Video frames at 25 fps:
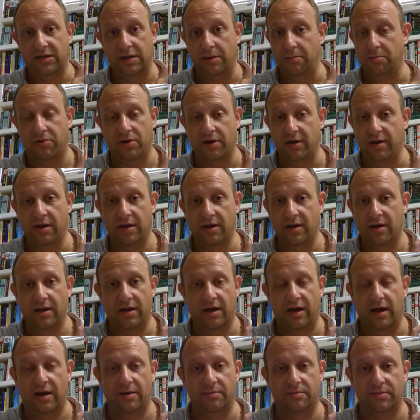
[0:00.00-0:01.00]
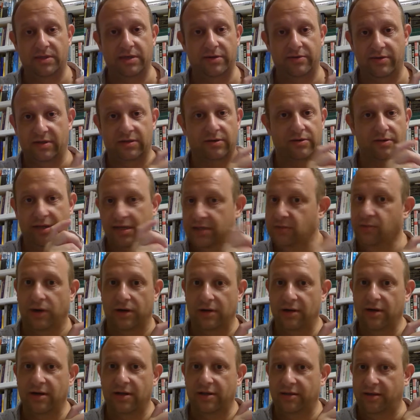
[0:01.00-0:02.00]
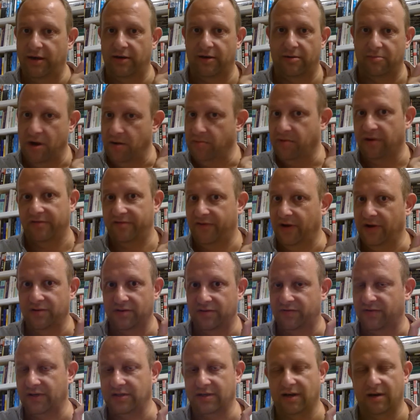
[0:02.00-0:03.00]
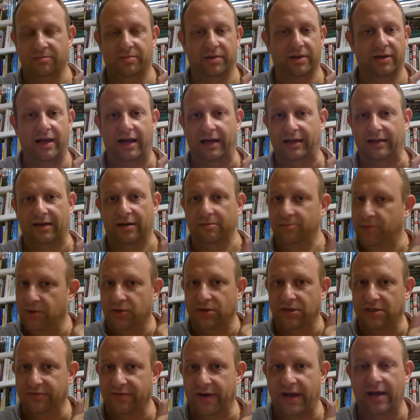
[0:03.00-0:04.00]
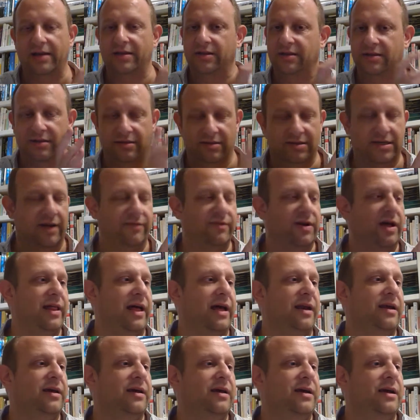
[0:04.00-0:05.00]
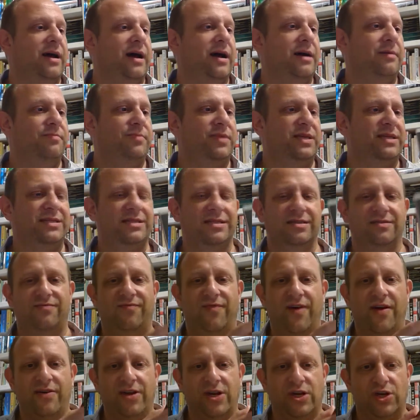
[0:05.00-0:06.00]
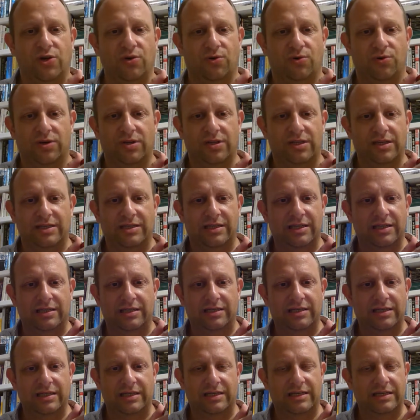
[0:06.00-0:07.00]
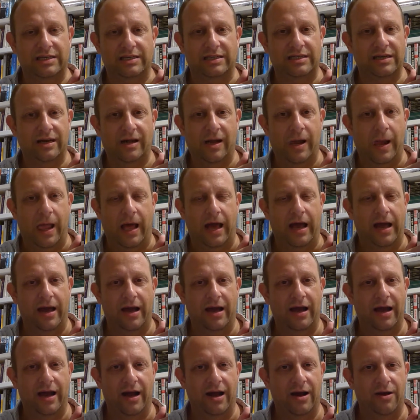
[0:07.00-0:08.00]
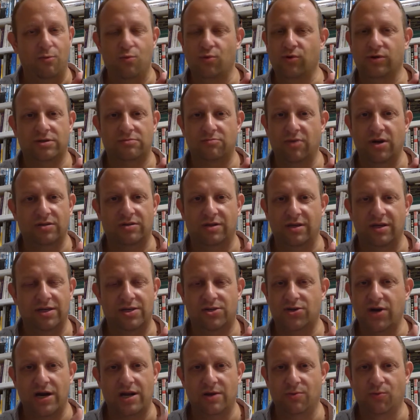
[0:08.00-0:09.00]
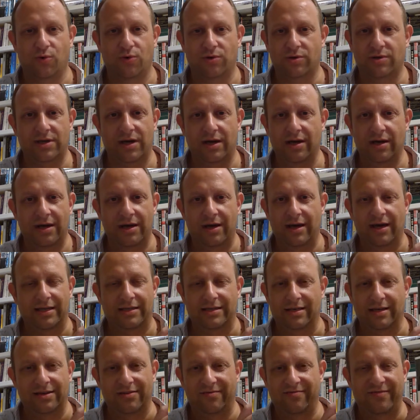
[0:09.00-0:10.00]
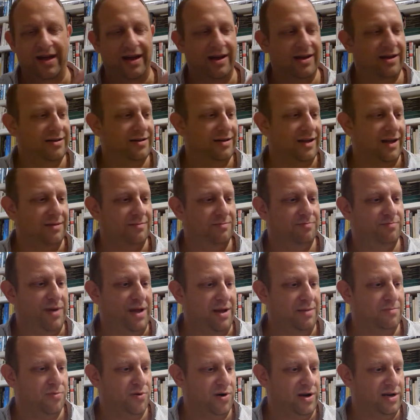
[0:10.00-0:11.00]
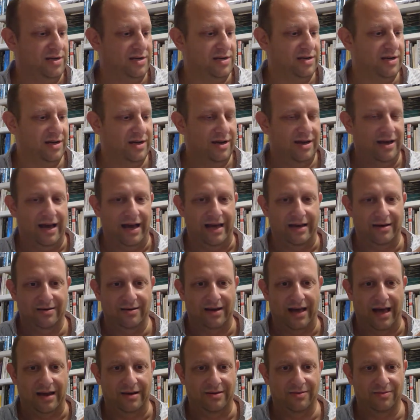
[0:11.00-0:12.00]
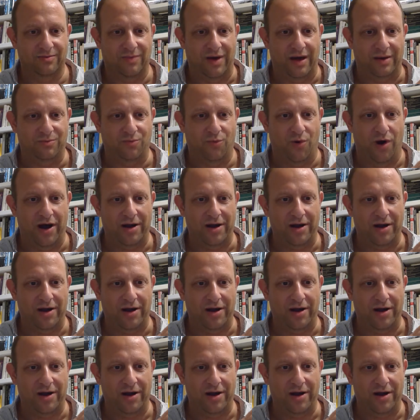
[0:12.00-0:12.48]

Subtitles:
series. So in this one, there are mobile phones, for example, and computer surveillance and stuff like that. This is very short. This is Walter Mosley treading water. It's a novella, like big print and wide margins.